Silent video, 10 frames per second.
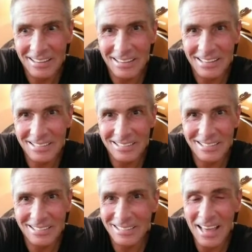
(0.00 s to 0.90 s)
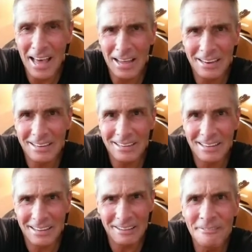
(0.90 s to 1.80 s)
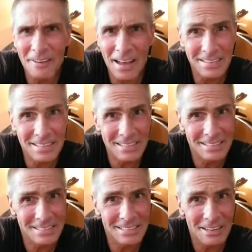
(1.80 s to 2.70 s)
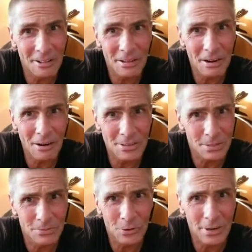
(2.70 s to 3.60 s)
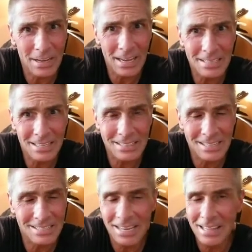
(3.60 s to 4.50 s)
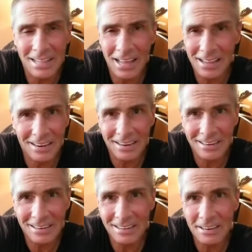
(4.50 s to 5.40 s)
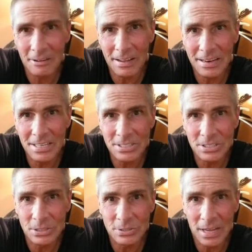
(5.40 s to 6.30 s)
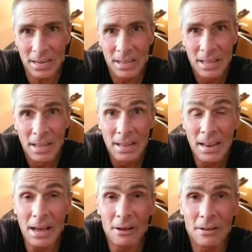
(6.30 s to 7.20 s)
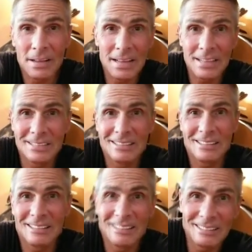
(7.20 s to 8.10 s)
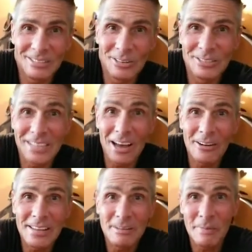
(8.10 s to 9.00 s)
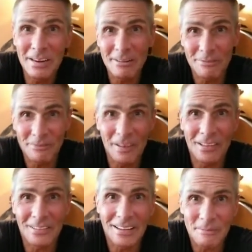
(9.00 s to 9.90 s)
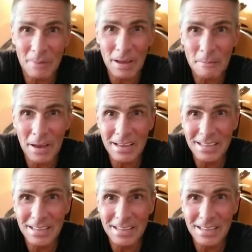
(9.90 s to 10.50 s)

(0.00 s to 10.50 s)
he's that in fact it, you know there are some forecasts that did say that and you know and he just goes on now it turns out he committed a felony by by